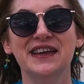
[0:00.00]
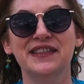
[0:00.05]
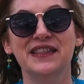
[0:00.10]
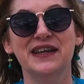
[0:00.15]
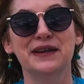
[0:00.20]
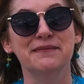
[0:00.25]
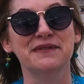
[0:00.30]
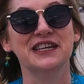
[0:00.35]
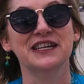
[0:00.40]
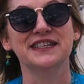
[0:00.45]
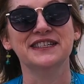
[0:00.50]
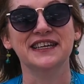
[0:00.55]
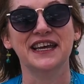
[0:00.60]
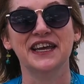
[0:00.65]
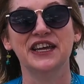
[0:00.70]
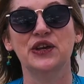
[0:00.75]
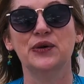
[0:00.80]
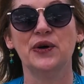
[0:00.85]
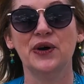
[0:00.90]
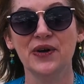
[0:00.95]
then I'm going to
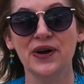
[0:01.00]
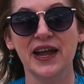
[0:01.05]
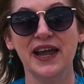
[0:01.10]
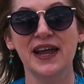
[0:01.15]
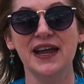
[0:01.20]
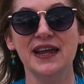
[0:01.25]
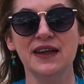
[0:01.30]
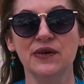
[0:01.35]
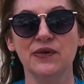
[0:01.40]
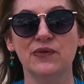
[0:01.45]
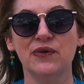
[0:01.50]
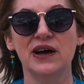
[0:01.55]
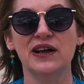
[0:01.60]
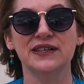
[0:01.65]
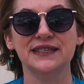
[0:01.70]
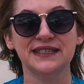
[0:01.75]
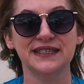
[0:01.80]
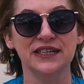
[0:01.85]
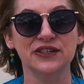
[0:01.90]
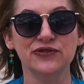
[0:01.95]
tell you, okay,
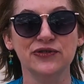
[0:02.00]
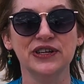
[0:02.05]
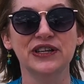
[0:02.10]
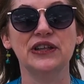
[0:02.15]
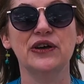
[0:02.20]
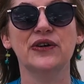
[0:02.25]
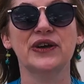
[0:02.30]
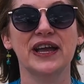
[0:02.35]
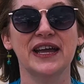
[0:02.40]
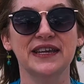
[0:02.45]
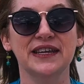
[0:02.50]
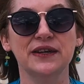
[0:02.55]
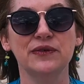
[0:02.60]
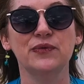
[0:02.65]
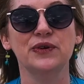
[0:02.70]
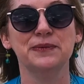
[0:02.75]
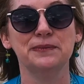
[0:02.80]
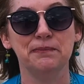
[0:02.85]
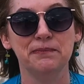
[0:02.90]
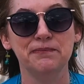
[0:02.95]
well, centrally
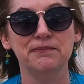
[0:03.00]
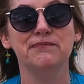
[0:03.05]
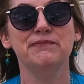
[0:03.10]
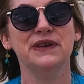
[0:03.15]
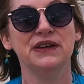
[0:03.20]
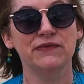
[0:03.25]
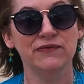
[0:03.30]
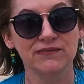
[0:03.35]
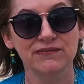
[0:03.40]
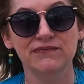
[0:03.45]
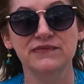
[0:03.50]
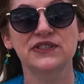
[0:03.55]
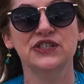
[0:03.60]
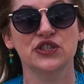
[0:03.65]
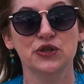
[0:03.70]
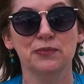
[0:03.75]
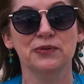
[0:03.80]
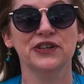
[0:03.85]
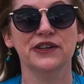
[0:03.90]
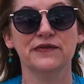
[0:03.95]
located would be
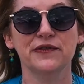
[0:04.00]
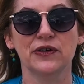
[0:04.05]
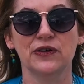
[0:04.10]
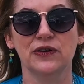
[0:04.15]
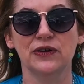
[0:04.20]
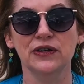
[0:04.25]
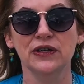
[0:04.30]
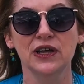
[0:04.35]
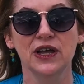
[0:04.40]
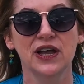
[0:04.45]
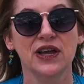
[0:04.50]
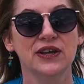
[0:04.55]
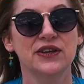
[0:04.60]
super difficult.